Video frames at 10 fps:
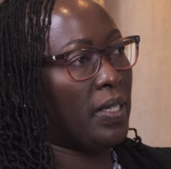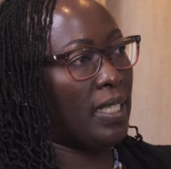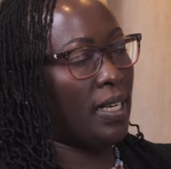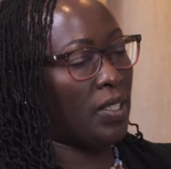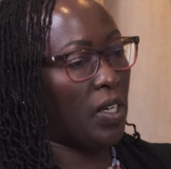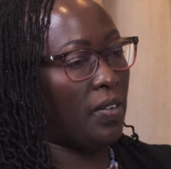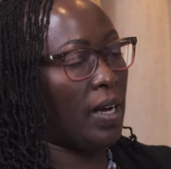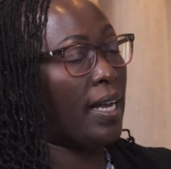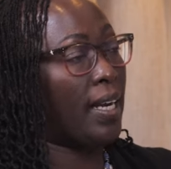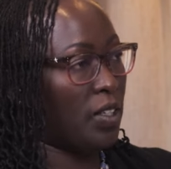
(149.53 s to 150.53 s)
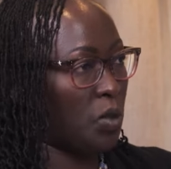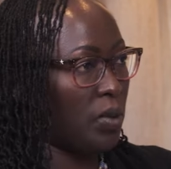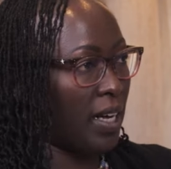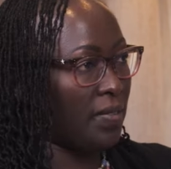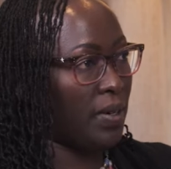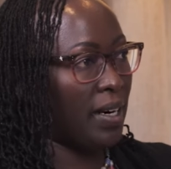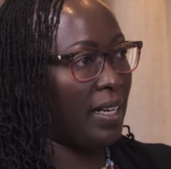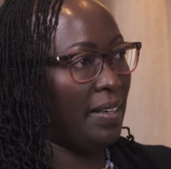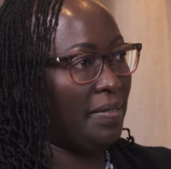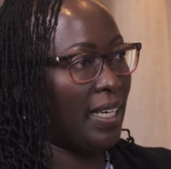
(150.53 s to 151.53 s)
researcher and I do that for a
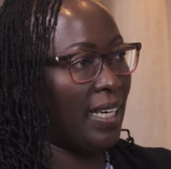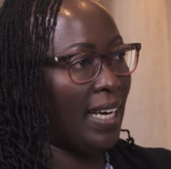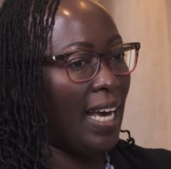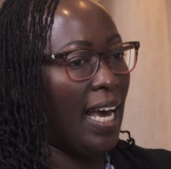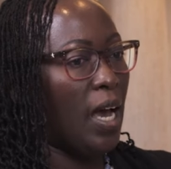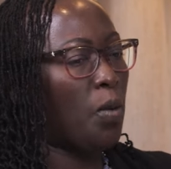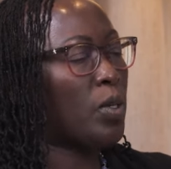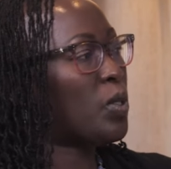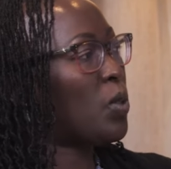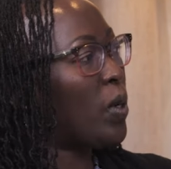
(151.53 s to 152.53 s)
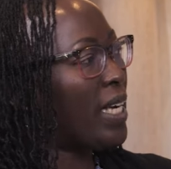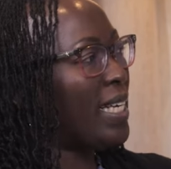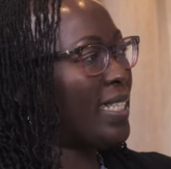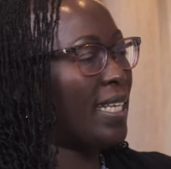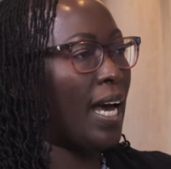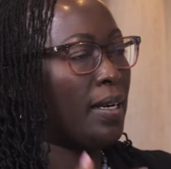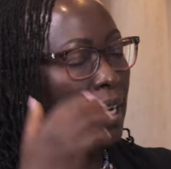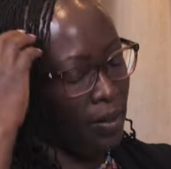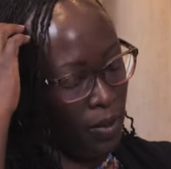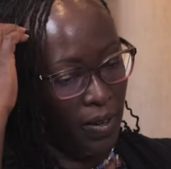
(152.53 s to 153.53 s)
living, mm. it was so easy. And,
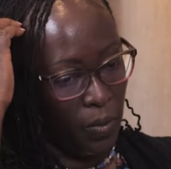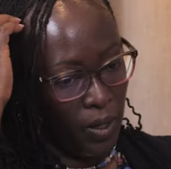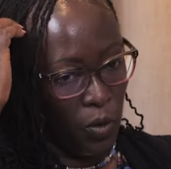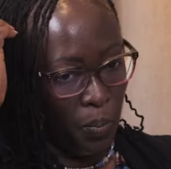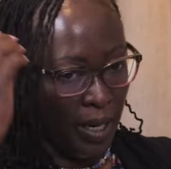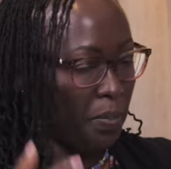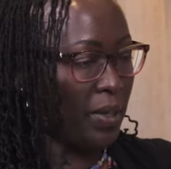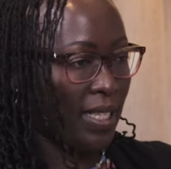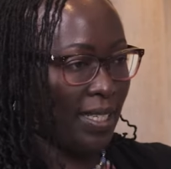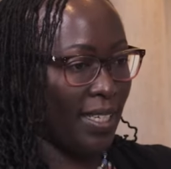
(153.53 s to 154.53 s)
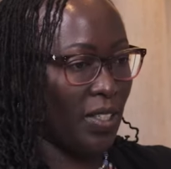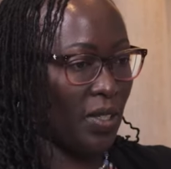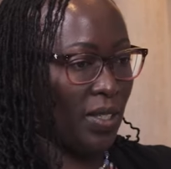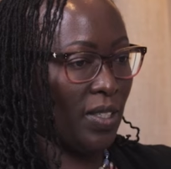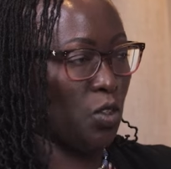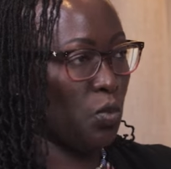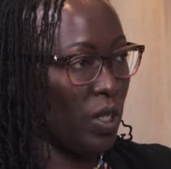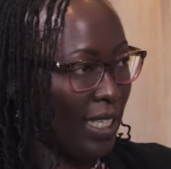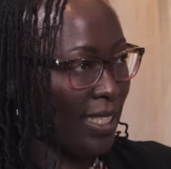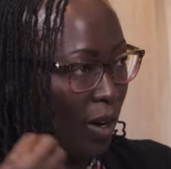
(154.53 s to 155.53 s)
and, even when you make presentations, mm. you
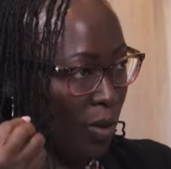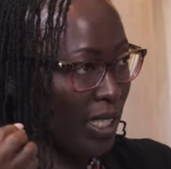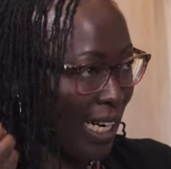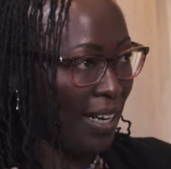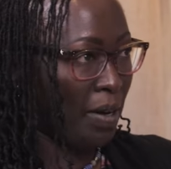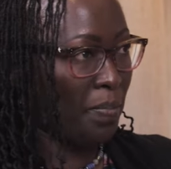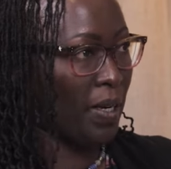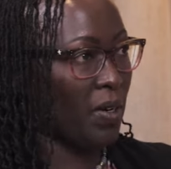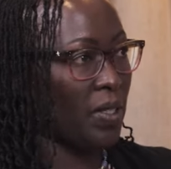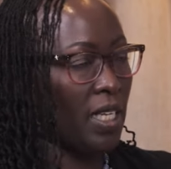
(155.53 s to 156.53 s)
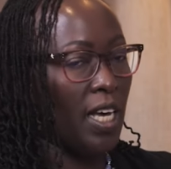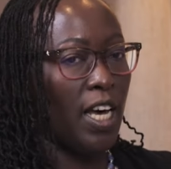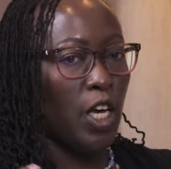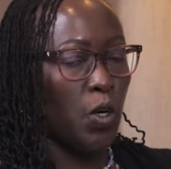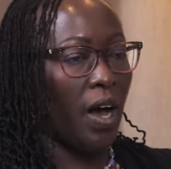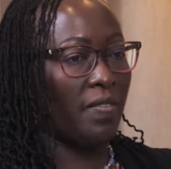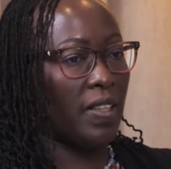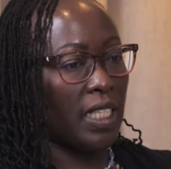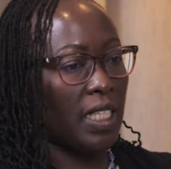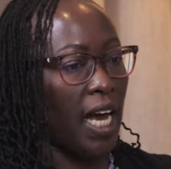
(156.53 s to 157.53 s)
really sound clever because mm. you have
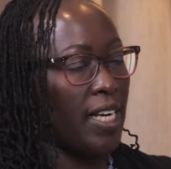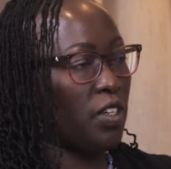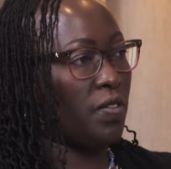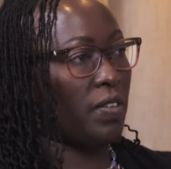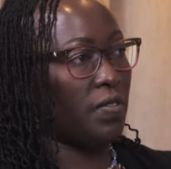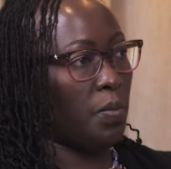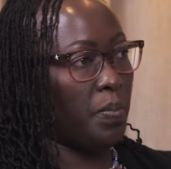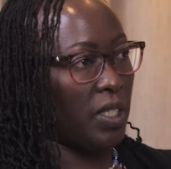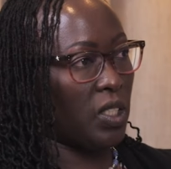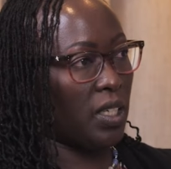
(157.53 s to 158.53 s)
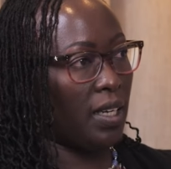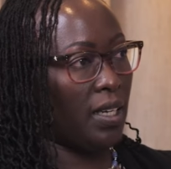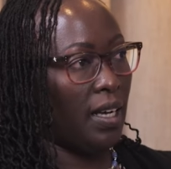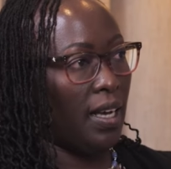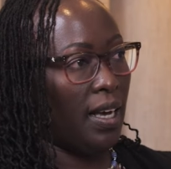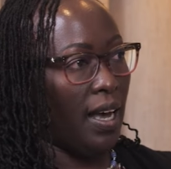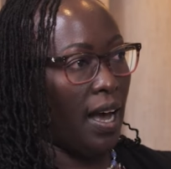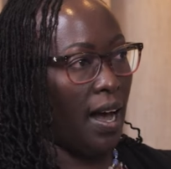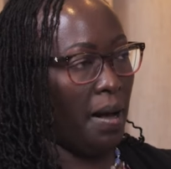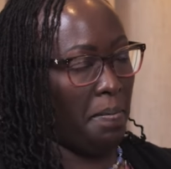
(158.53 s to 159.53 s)
this kind of information mm.
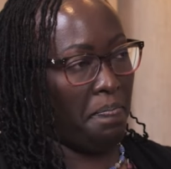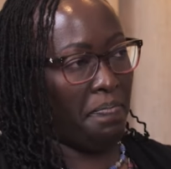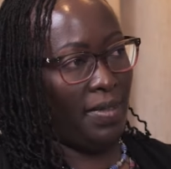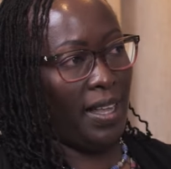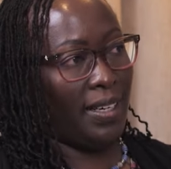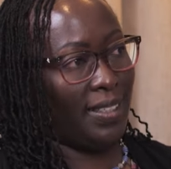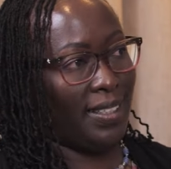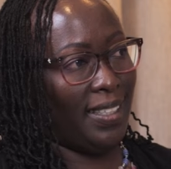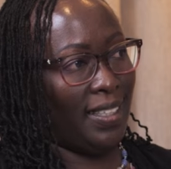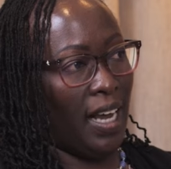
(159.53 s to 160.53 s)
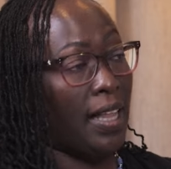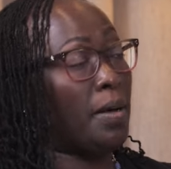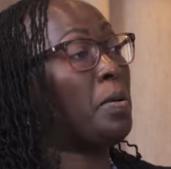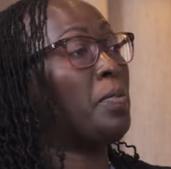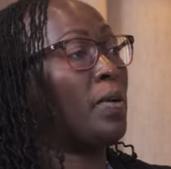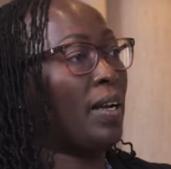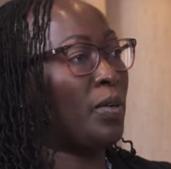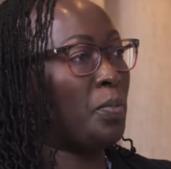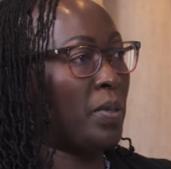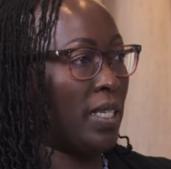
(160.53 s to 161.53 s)
um, that other people are
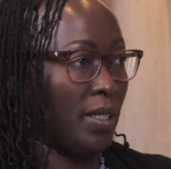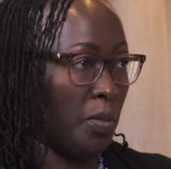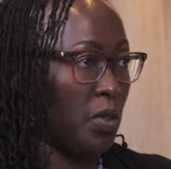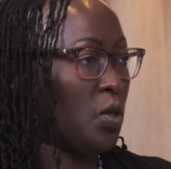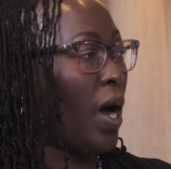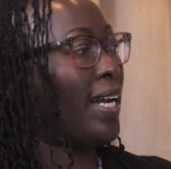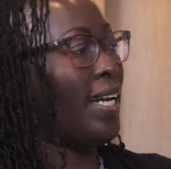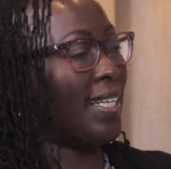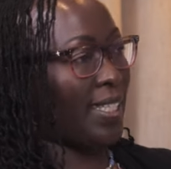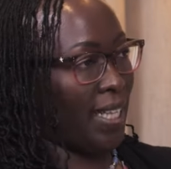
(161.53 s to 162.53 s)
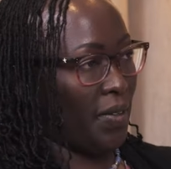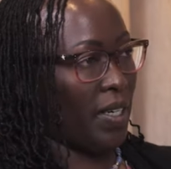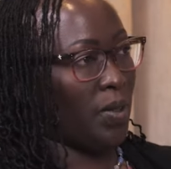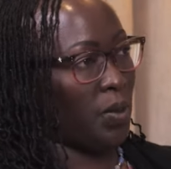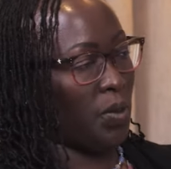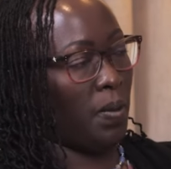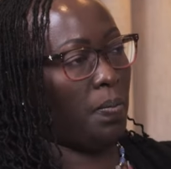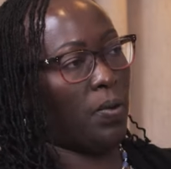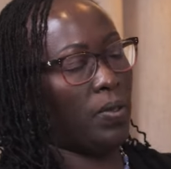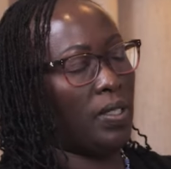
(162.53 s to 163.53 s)
not predisposed to unless mm. they read those
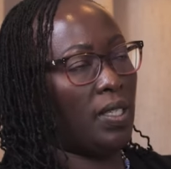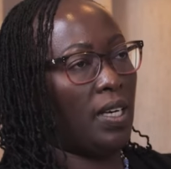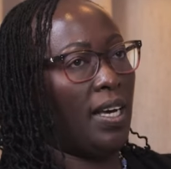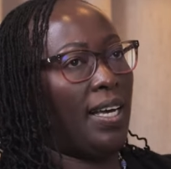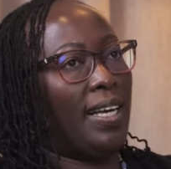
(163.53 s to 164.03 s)
reports.